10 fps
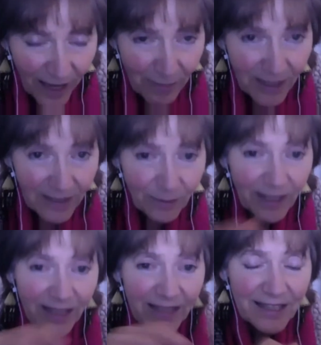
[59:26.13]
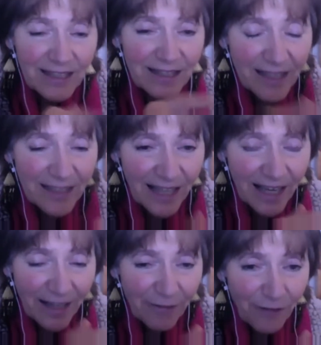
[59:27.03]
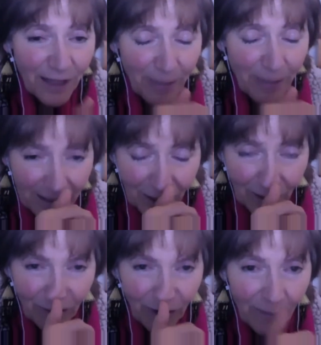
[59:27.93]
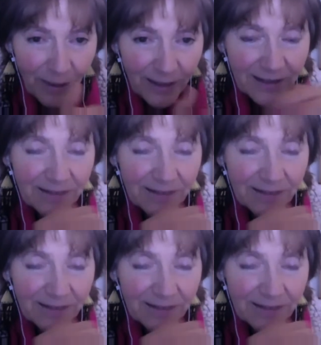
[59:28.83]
because what it is it's getting a feedback loop from it.